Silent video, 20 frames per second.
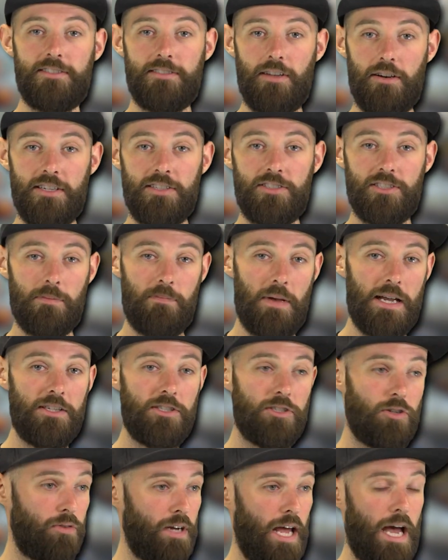dice
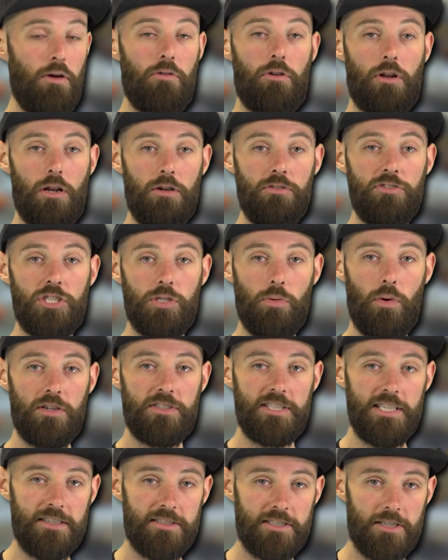depending on how close you are
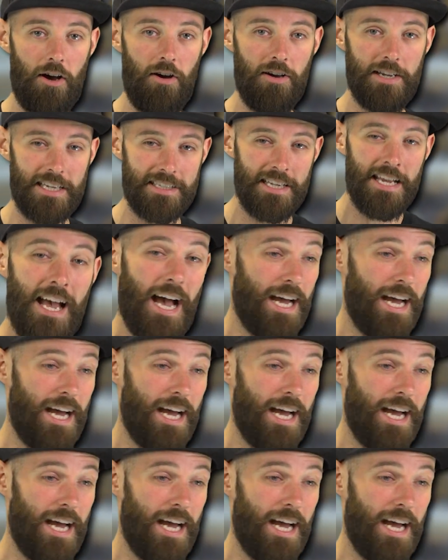to your target.